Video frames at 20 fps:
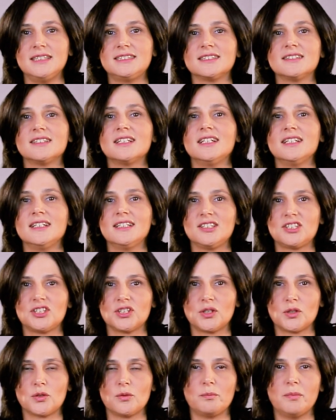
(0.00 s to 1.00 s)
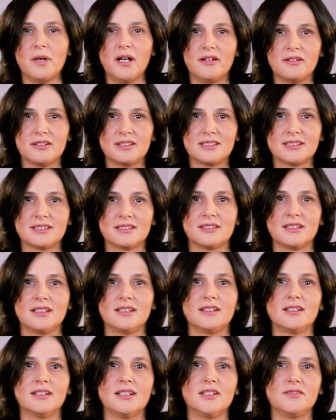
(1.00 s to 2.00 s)
is an integral part
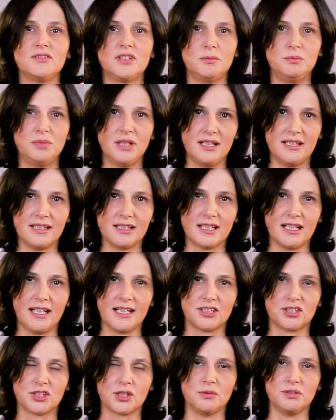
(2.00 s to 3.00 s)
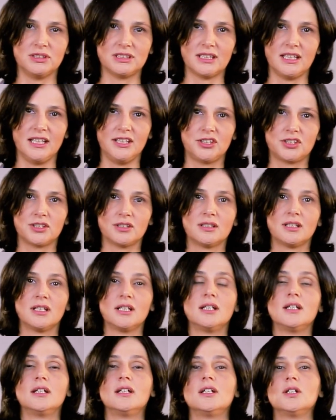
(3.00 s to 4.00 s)
of the building electrical installation,
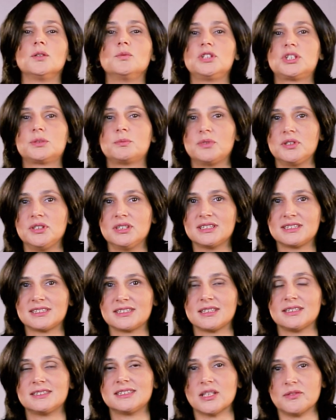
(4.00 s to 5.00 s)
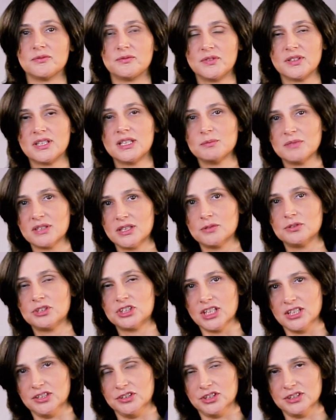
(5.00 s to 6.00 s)
which brings some fundamental
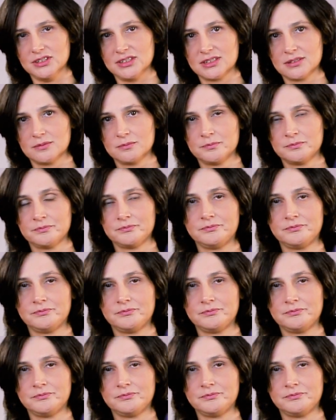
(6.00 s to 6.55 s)
changes.